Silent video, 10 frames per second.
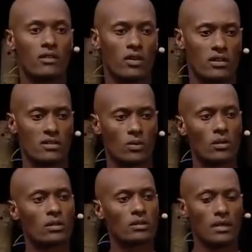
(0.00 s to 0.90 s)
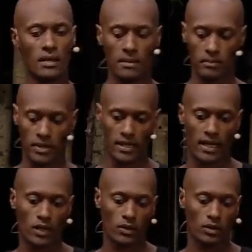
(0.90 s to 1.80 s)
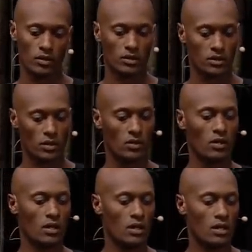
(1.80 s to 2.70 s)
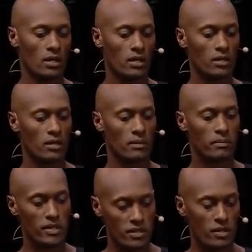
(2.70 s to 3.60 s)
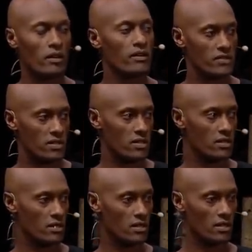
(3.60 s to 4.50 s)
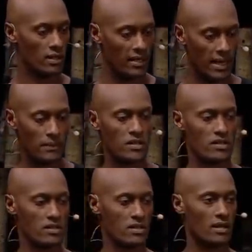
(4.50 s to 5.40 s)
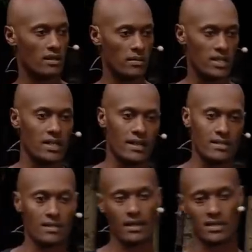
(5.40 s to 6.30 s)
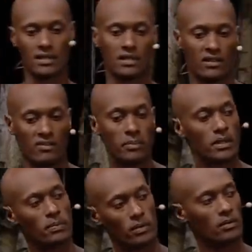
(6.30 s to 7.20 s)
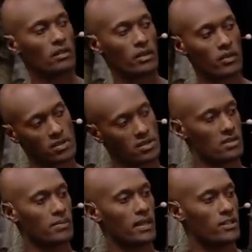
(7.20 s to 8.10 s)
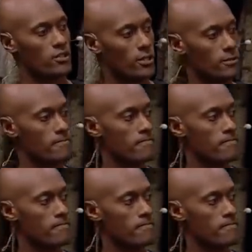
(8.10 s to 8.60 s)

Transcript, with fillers: across the world, but how it also preserves, captures, and maintains the identity of people across the supply chain.